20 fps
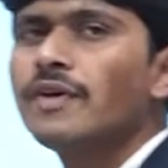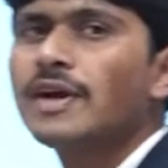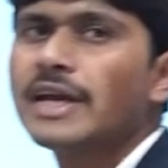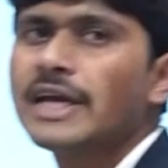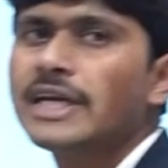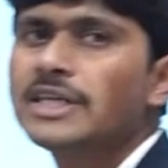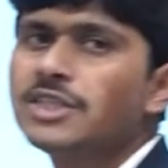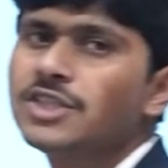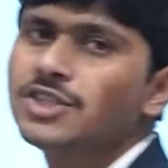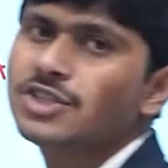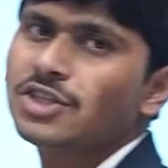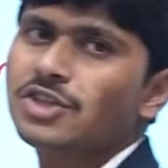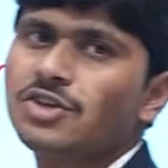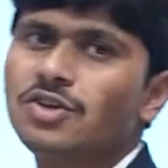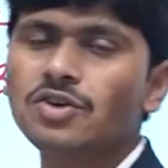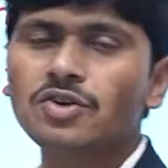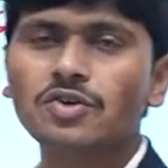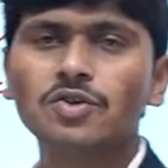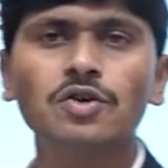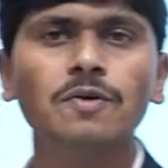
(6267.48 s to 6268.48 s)
a range 0
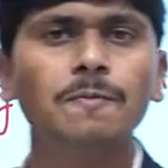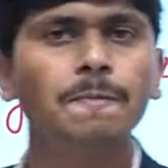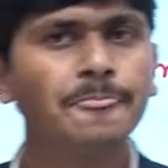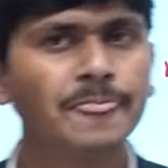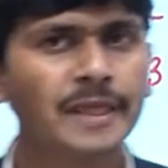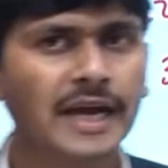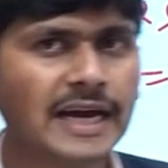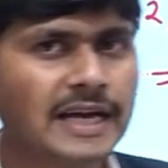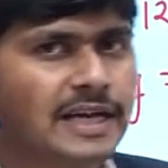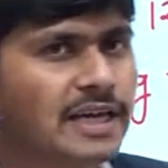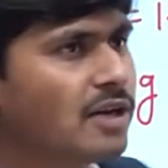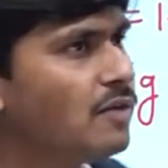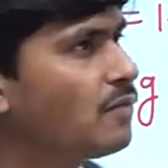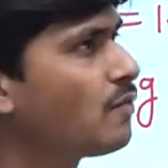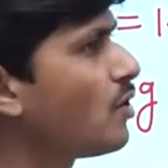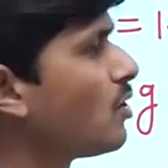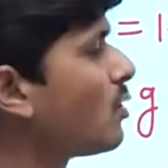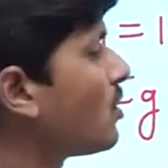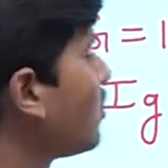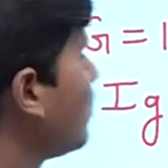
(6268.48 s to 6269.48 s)
to 18 volt.